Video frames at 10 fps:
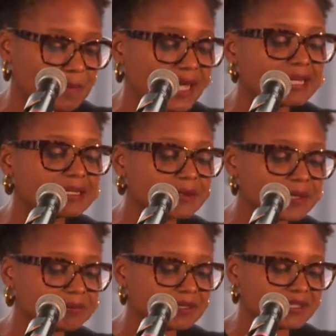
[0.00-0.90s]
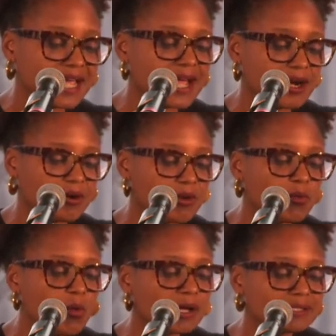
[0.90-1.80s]
I glimpsed how
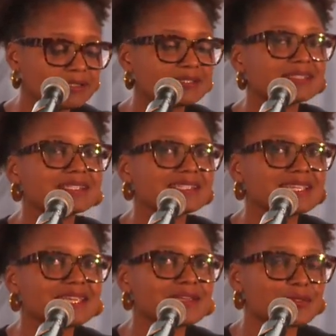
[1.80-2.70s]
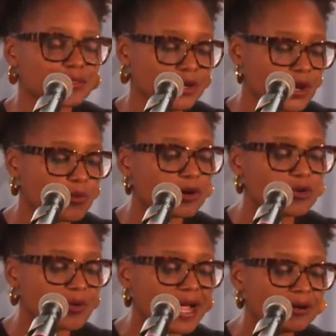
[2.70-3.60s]
one's teeth were
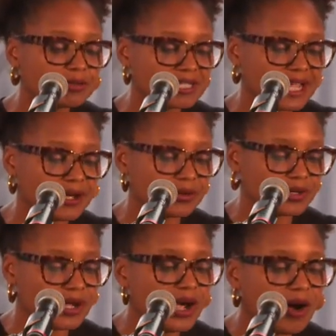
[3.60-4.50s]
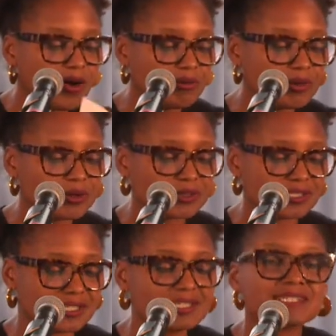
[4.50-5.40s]
ground down
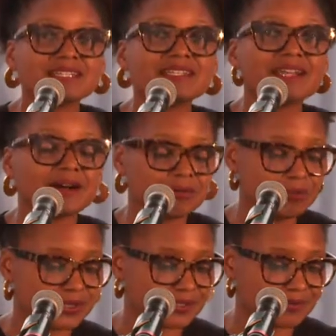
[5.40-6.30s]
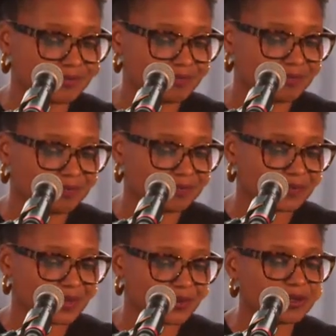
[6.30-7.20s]
almost to nubs,
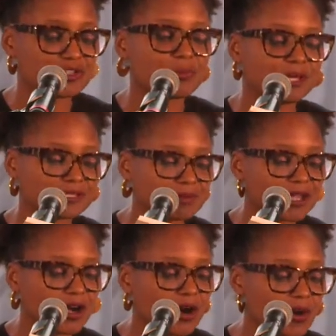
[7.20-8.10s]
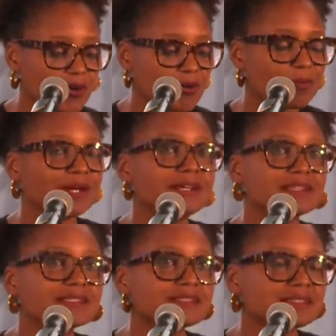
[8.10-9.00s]
which makes me hope
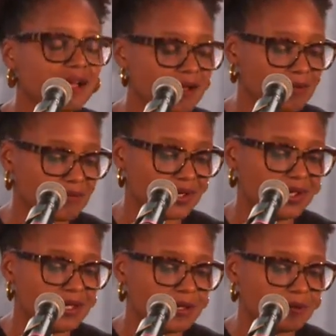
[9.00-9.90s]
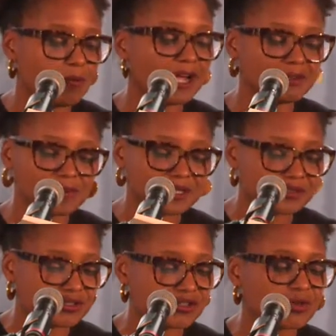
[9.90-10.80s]
some might be
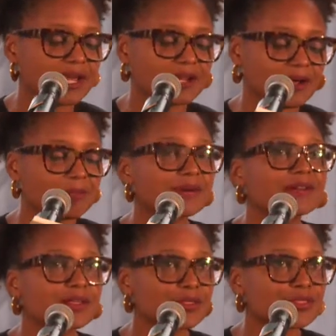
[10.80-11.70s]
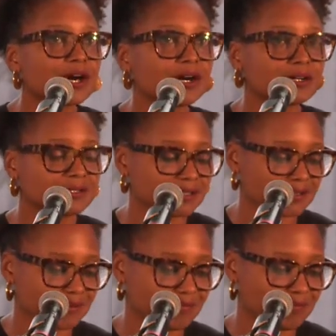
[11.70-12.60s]
straight up thugs.